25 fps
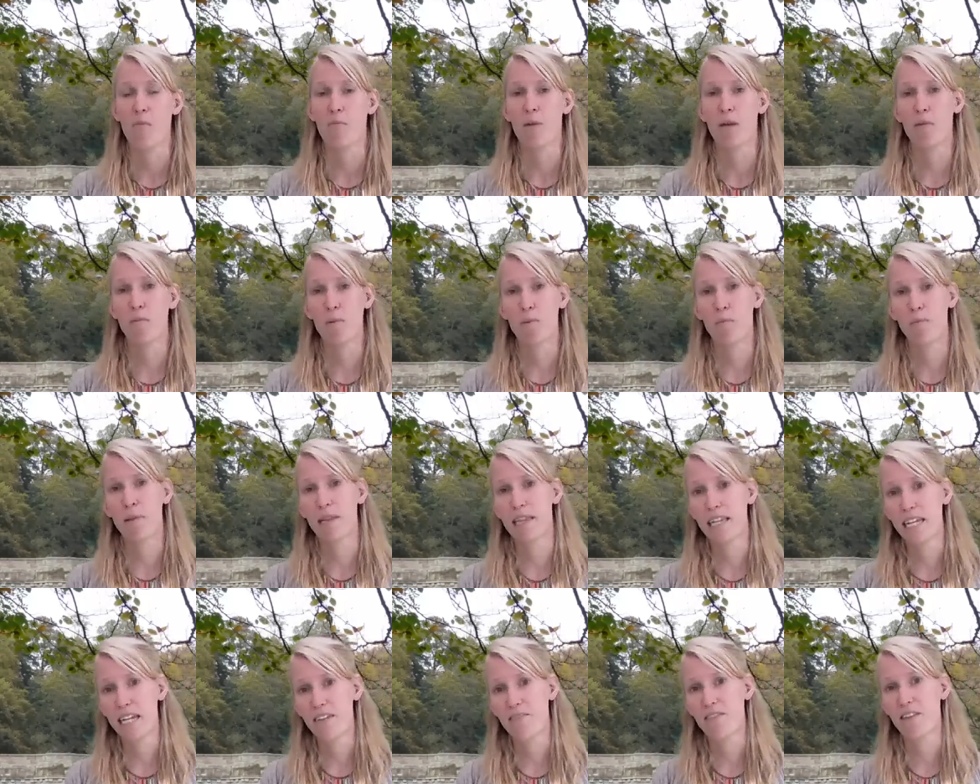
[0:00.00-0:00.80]
people
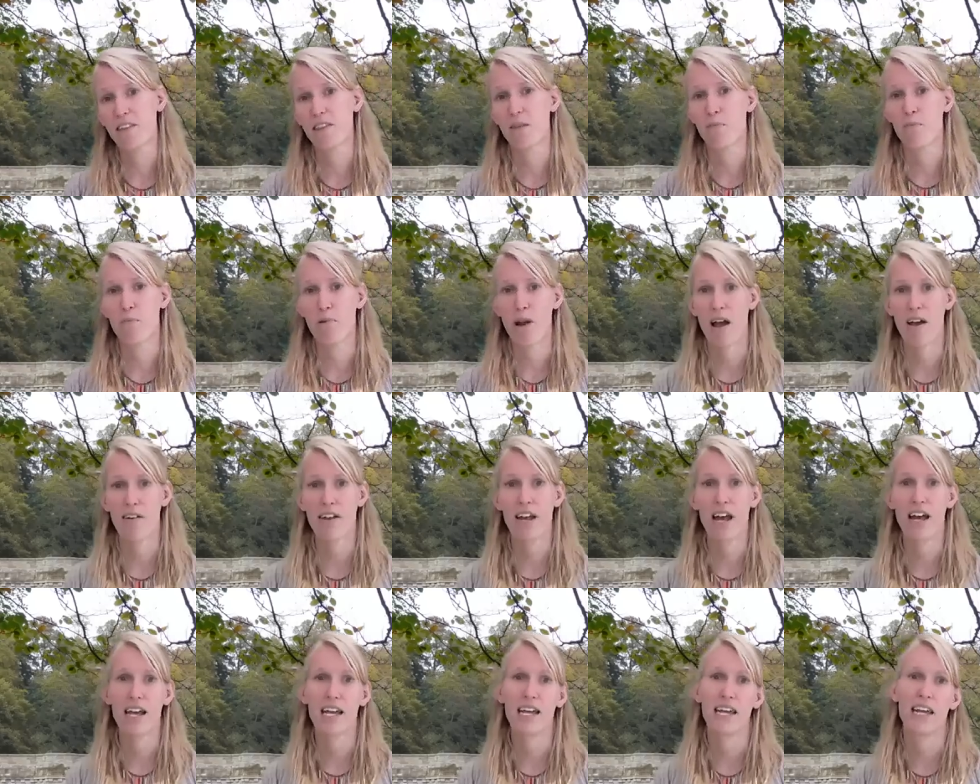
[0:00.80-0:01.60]
believe that the brown
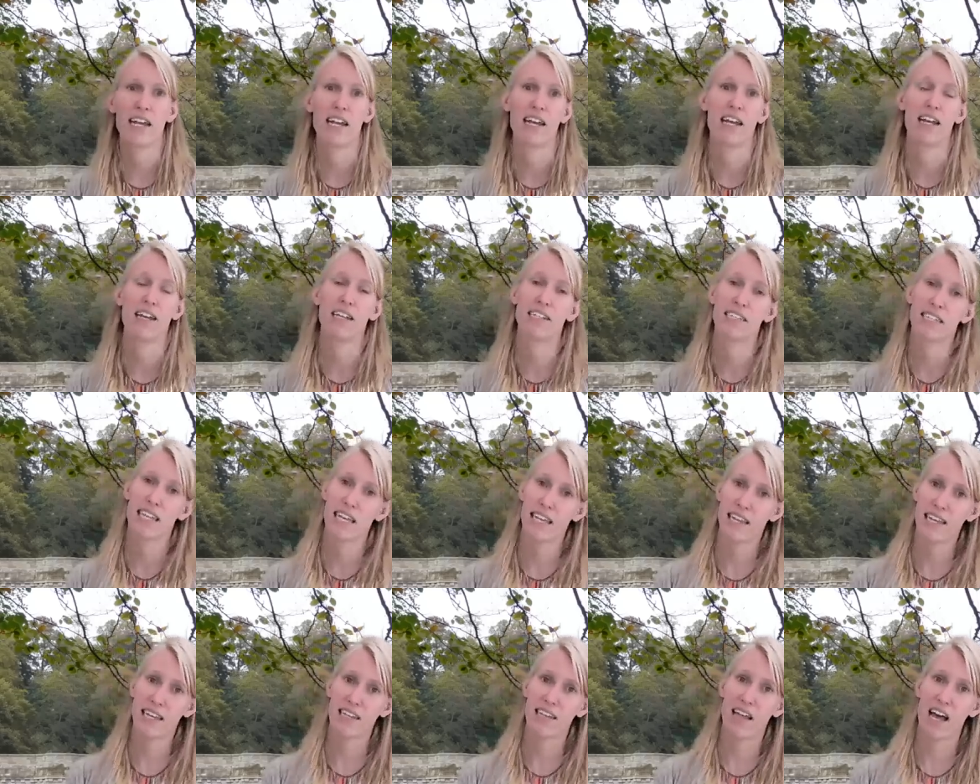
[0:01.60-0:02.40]
hyena is
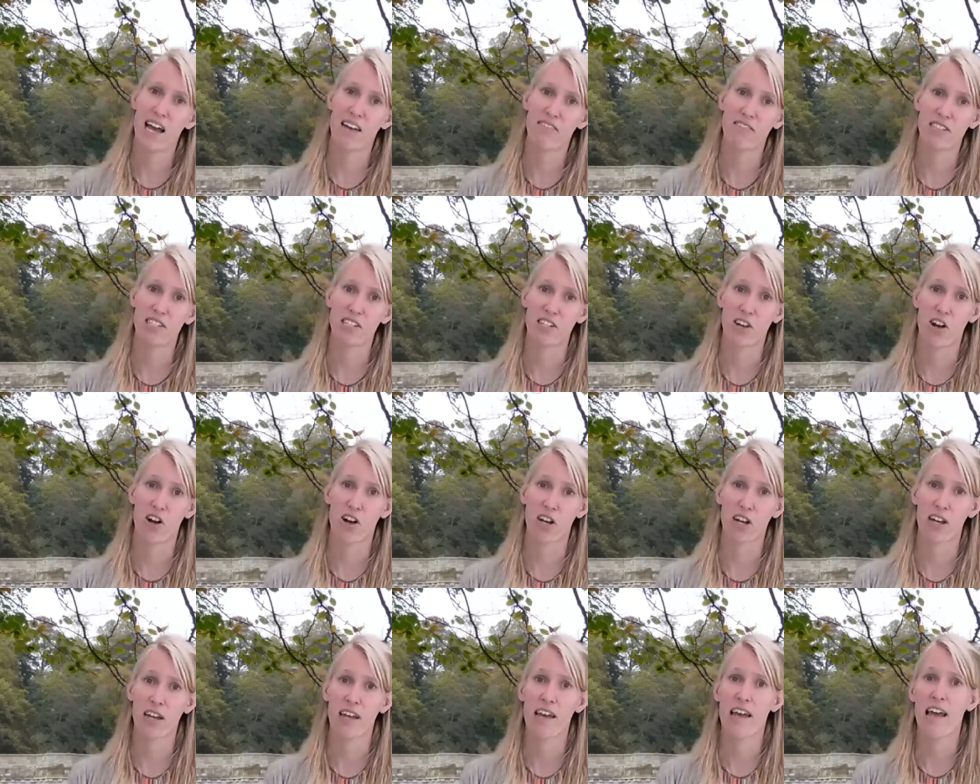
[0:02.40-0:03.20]
killing
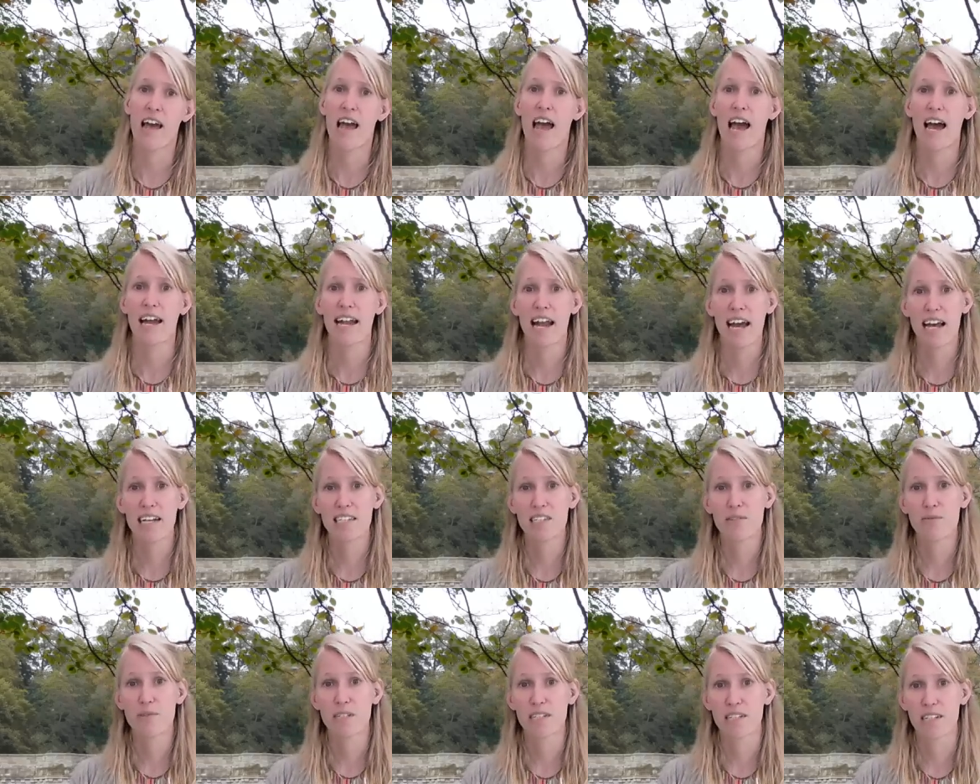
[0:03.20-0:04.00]
livestock, and
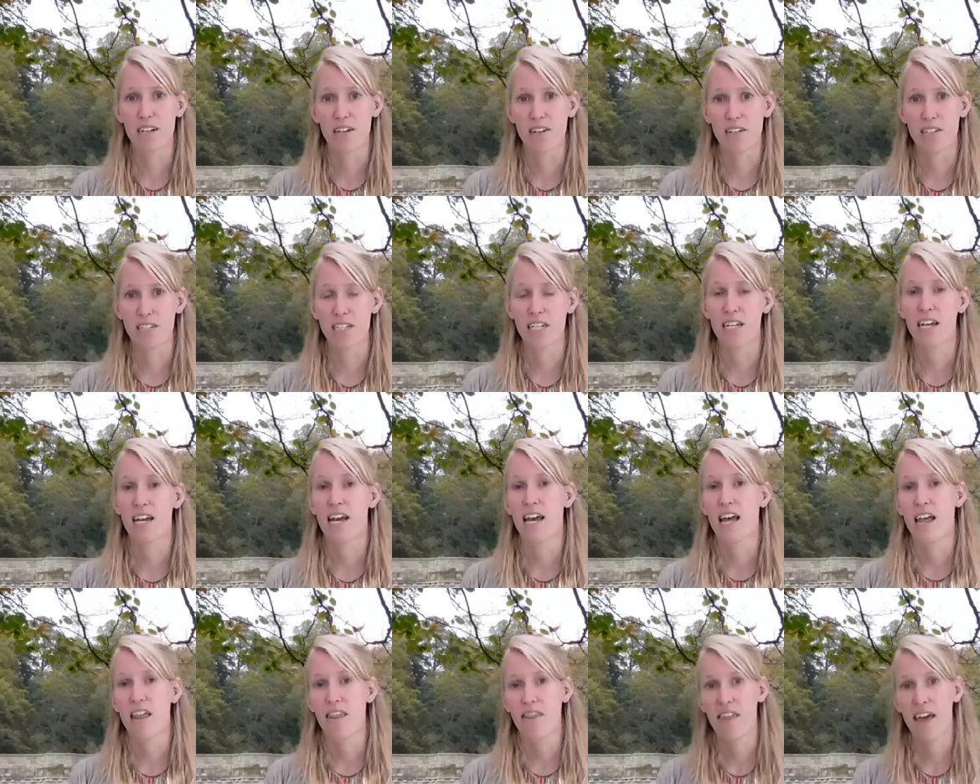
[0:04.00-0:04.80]
as a result,
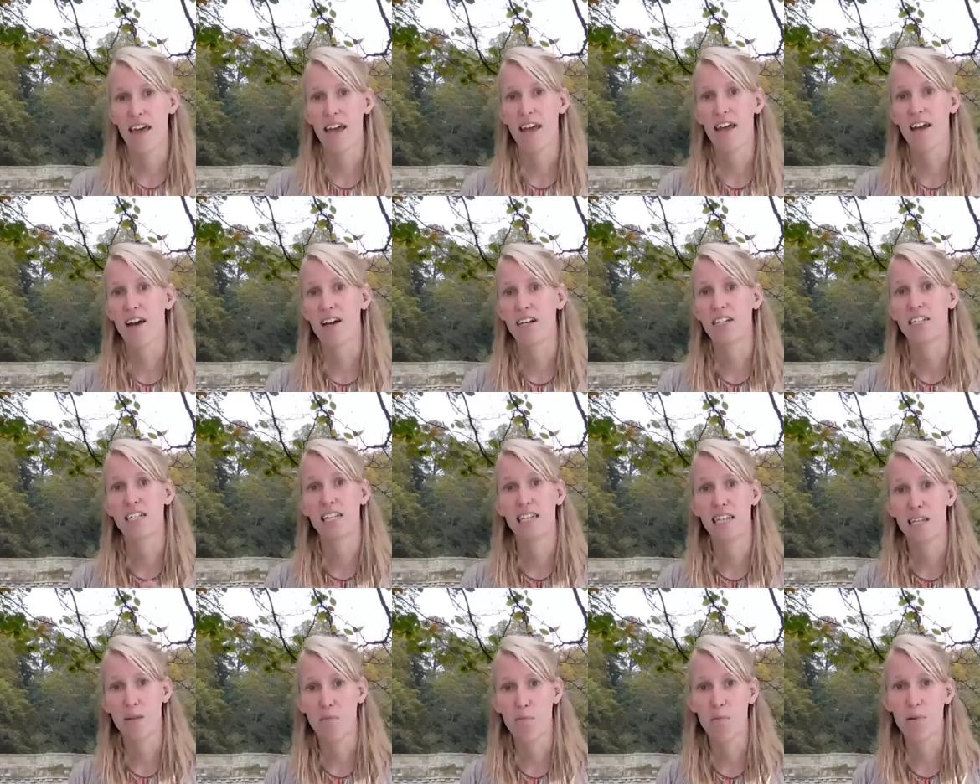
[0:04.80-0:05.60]
they are
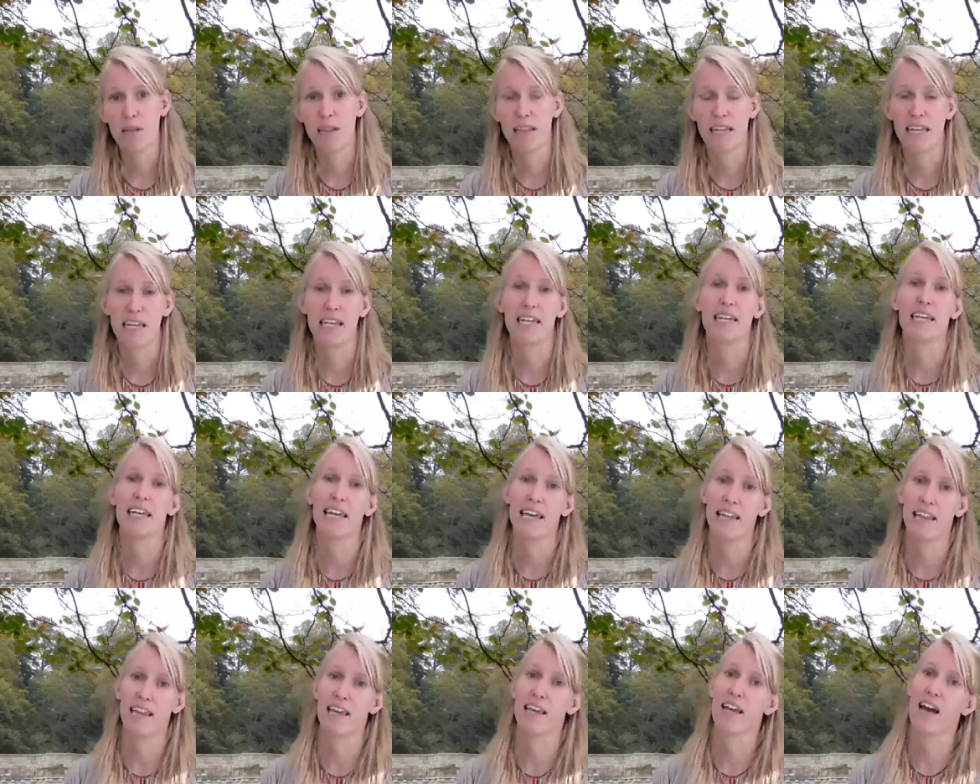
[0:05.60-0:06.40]
deliberately
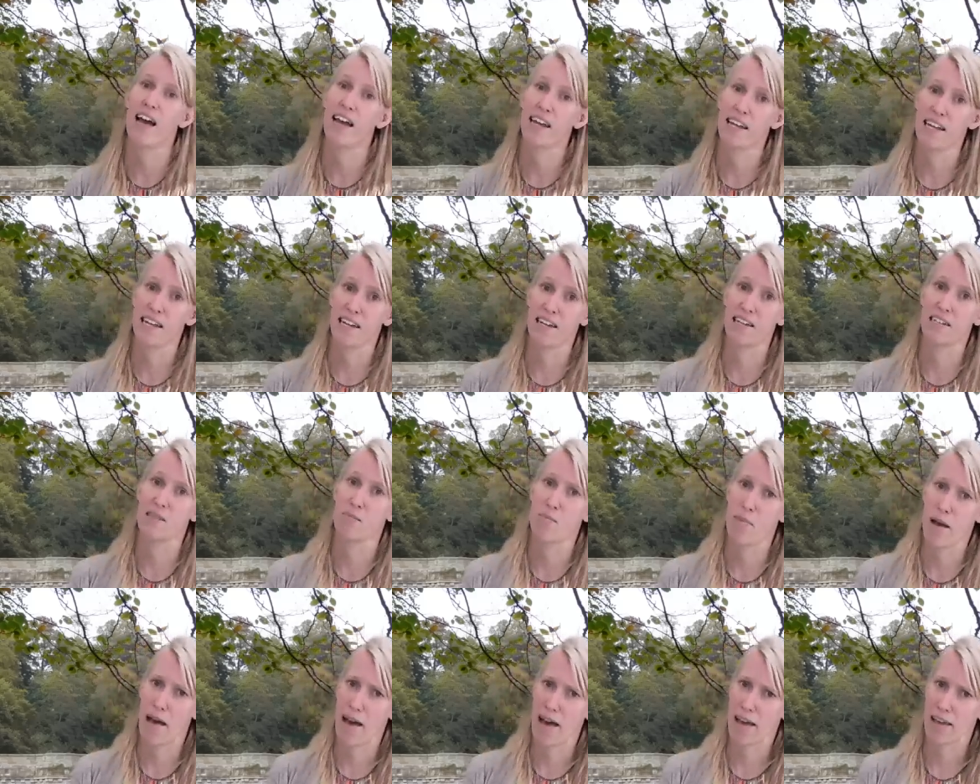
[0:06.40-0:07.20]
killing hyenas
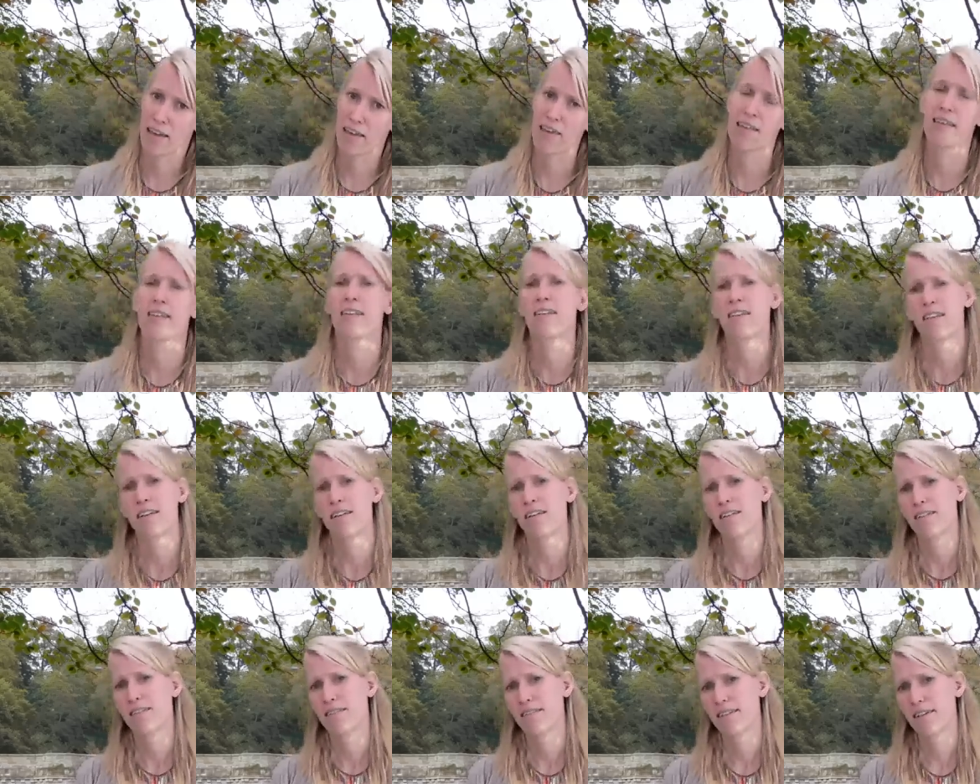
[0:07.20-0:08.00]
back.
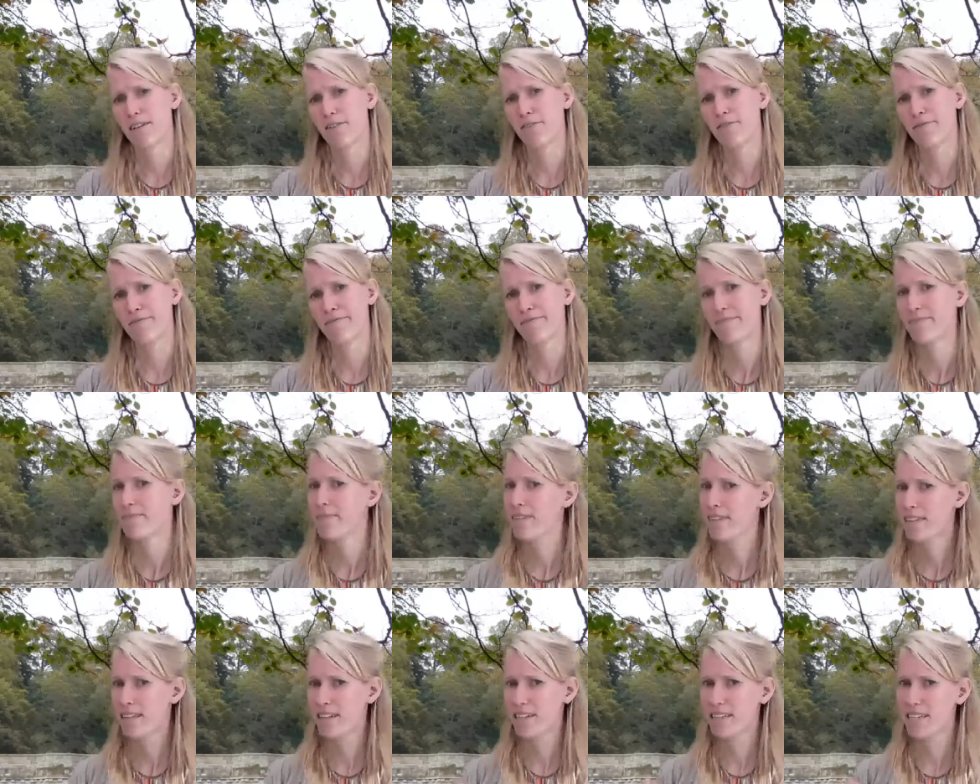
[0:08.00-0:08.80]
So
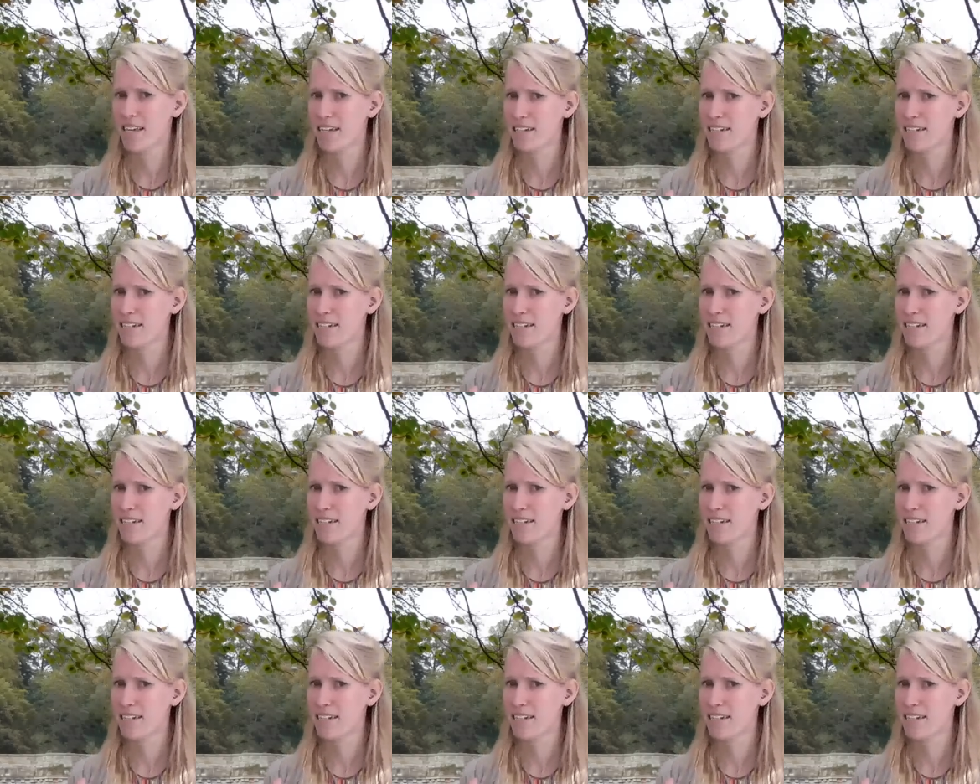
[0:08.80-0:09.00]
let's